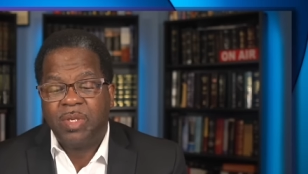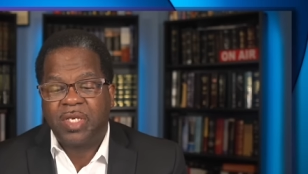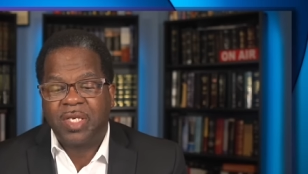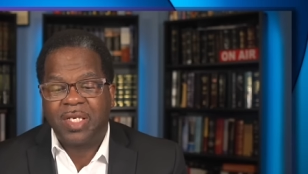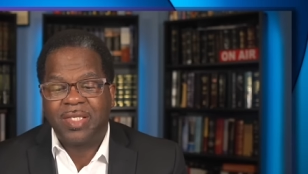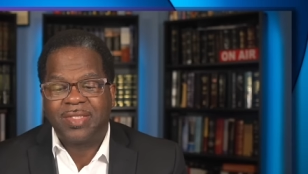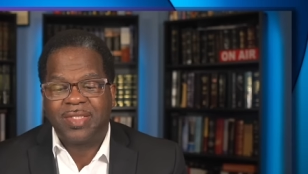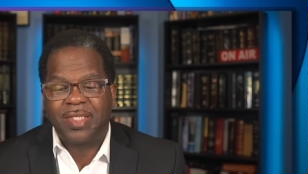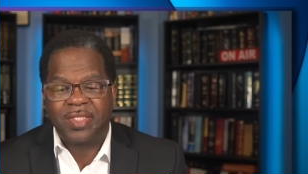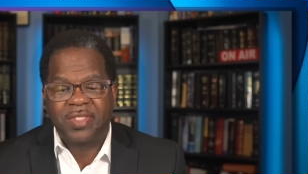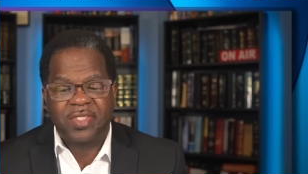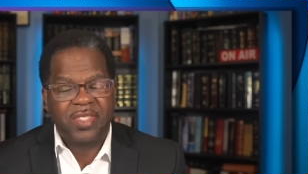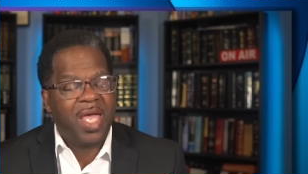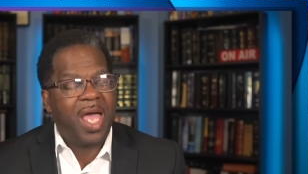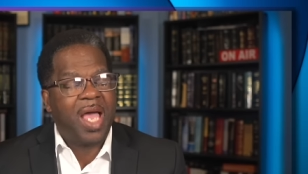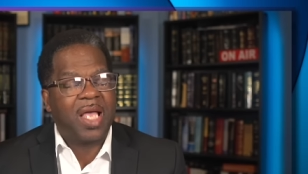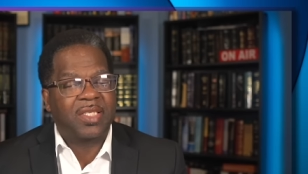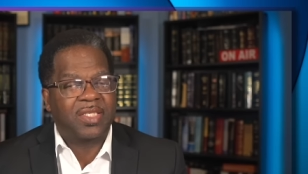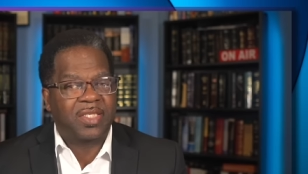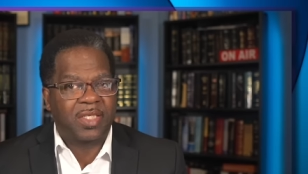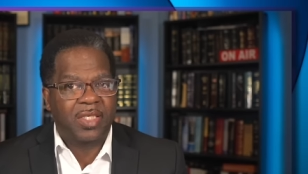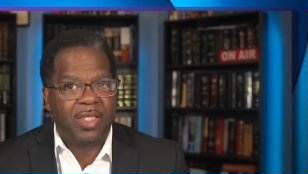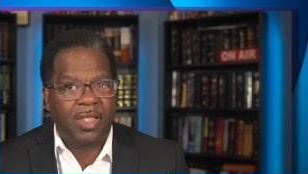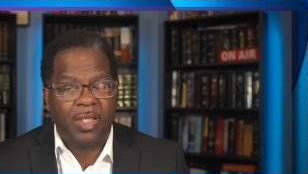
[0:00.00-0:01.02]
because the
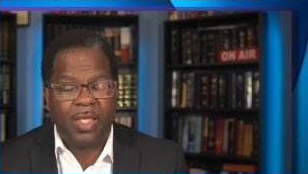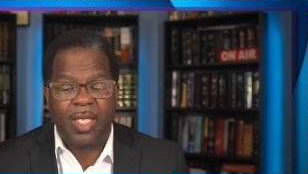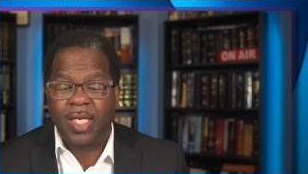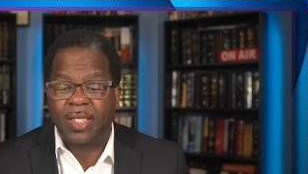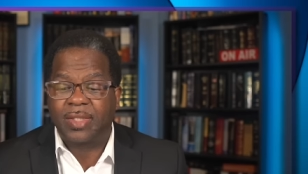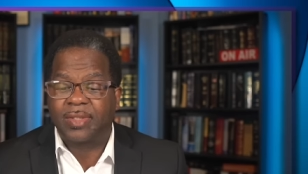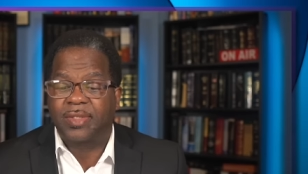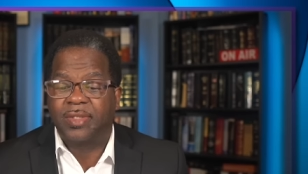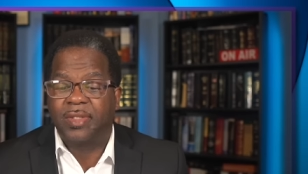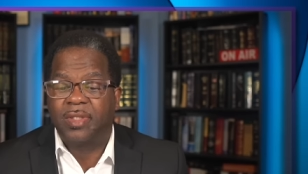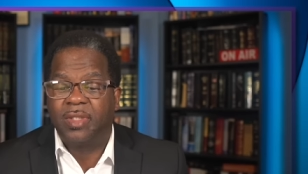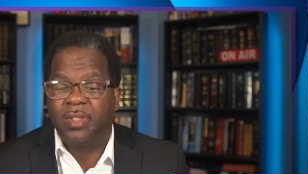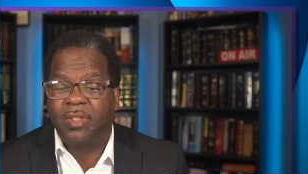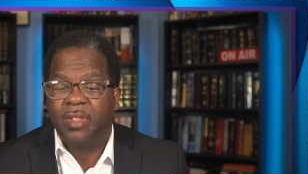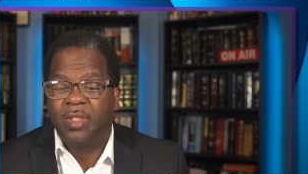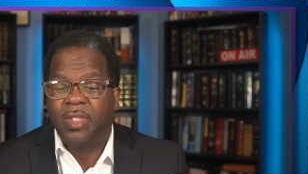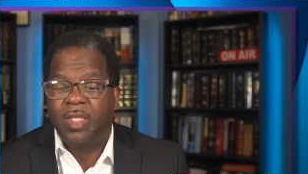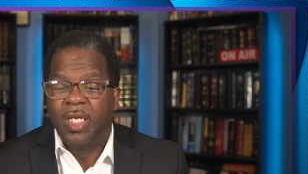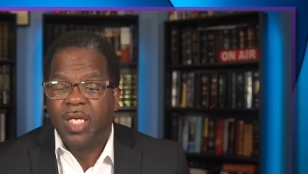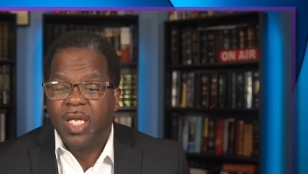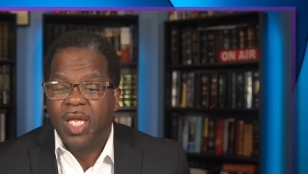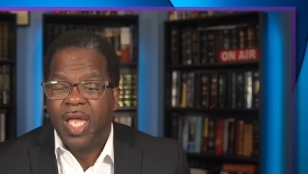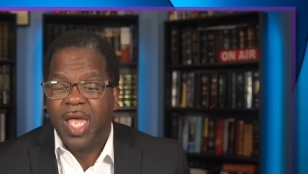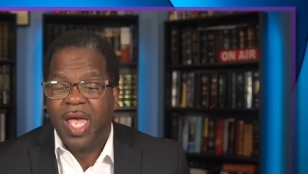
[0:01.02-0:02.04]
tax collector
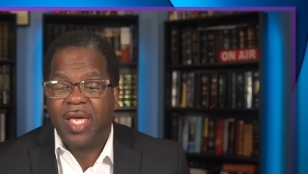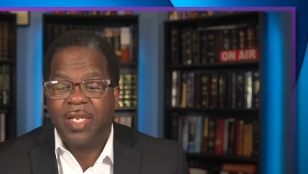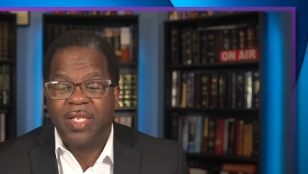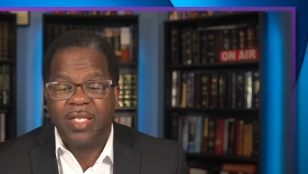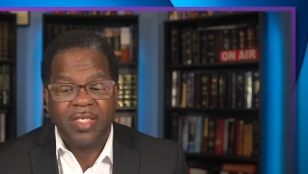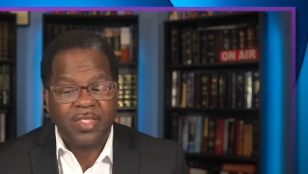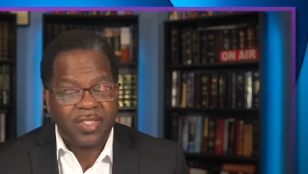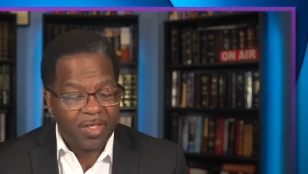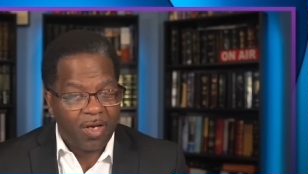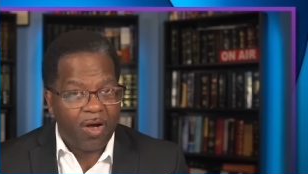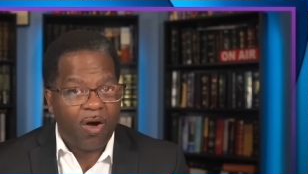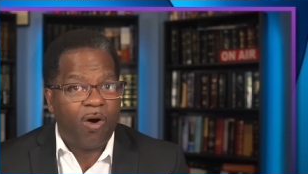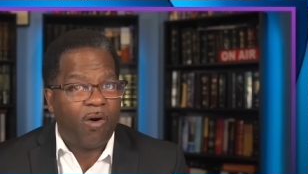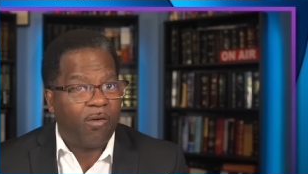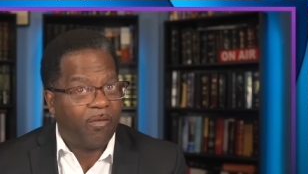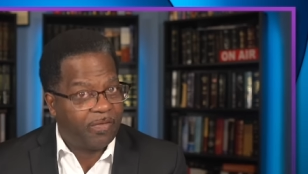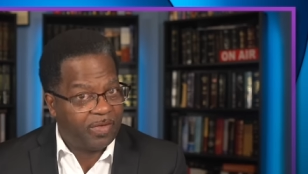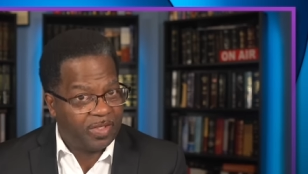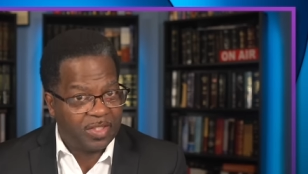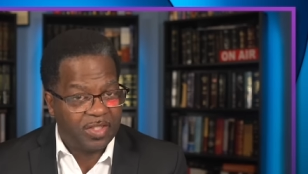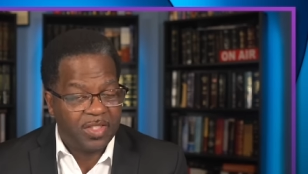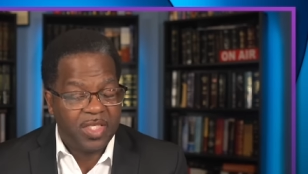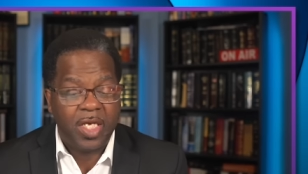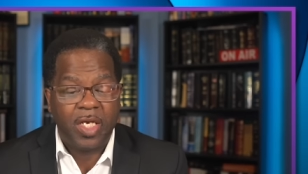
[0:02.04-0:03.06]
had his
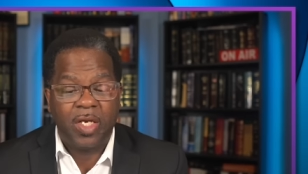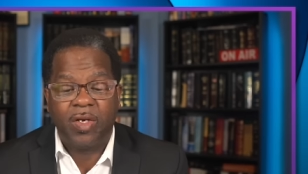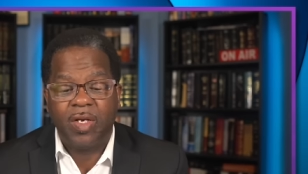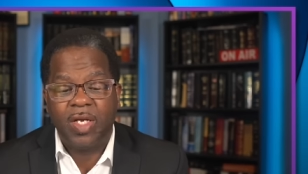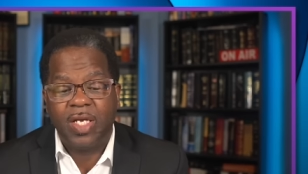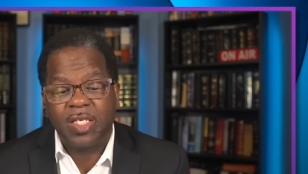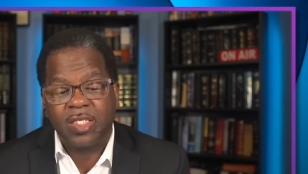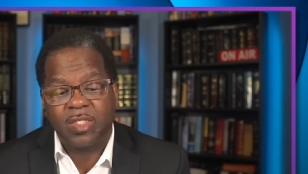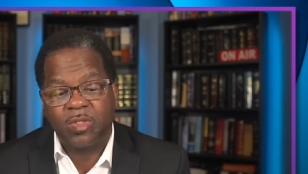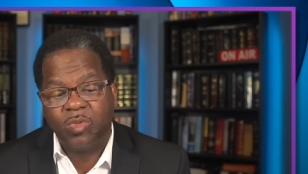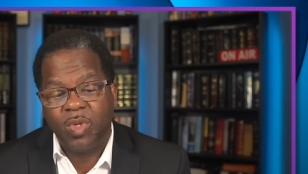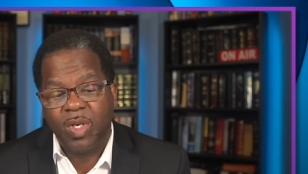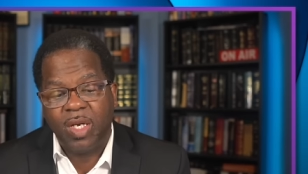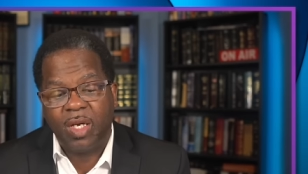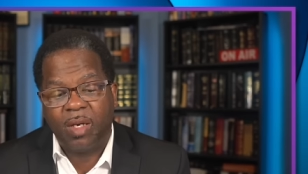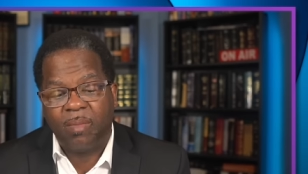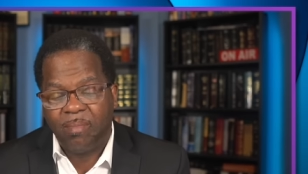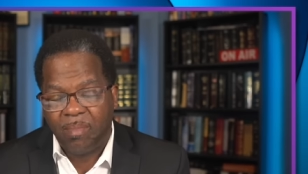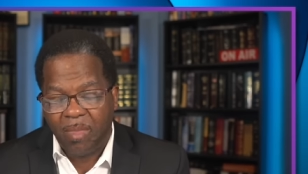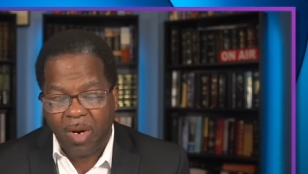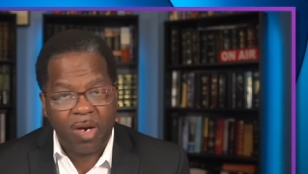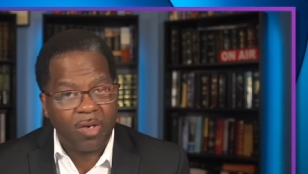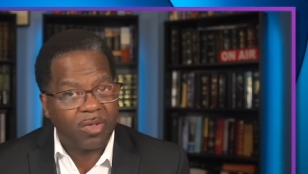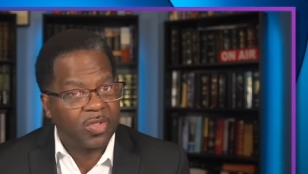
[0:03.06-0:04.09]
office there as
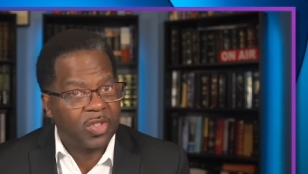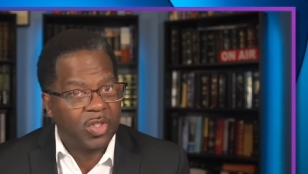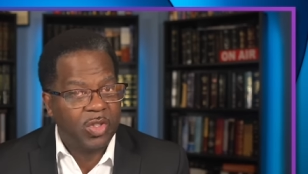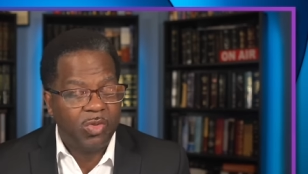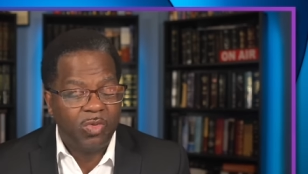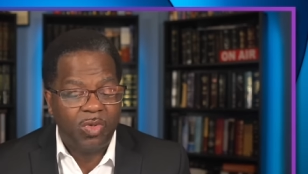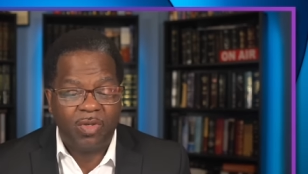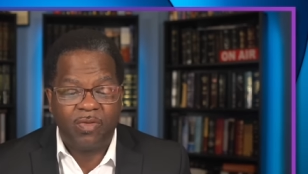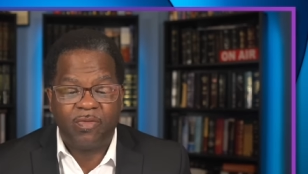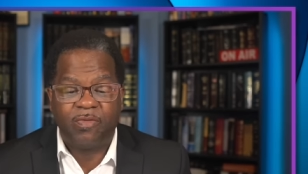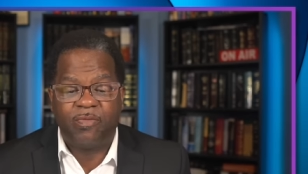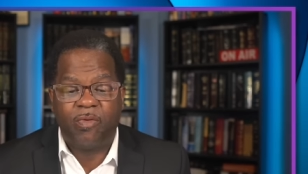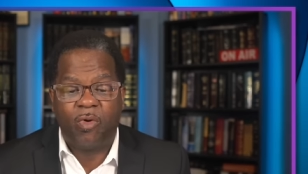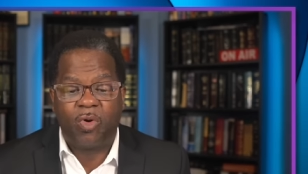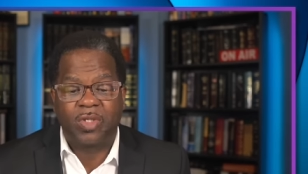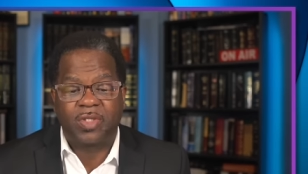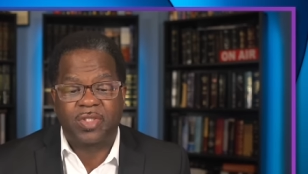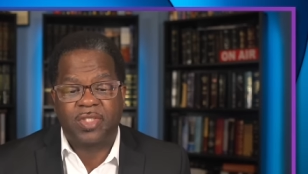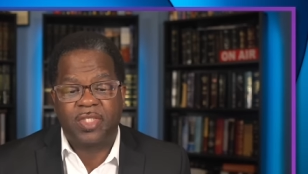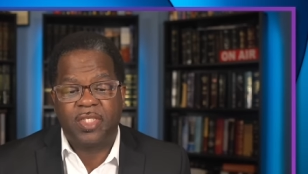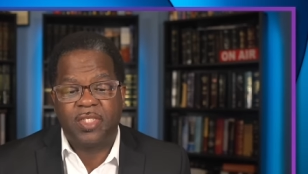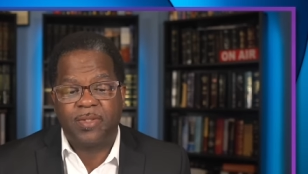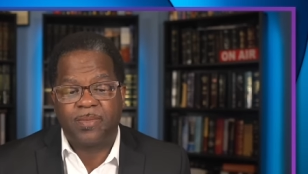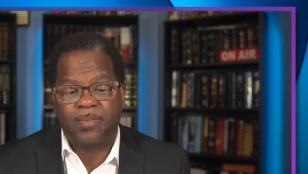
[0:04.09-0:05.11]
well, Mark 2 and
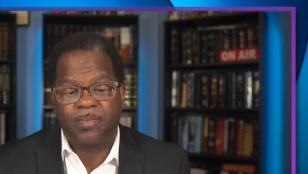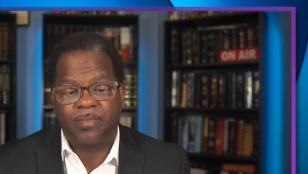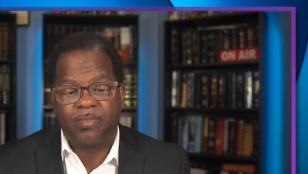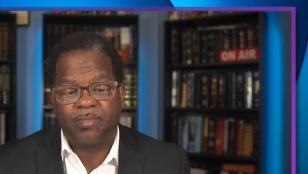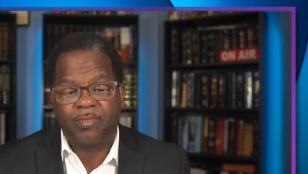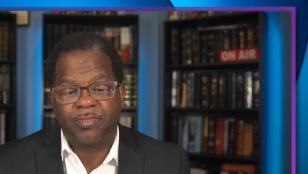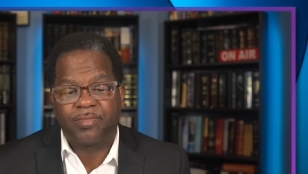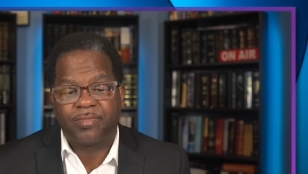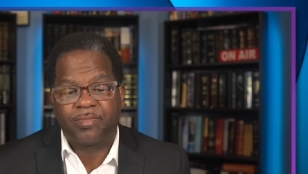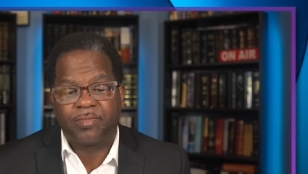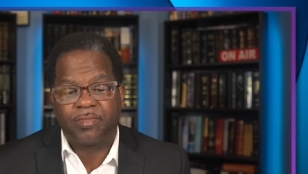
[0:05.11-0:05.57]
14.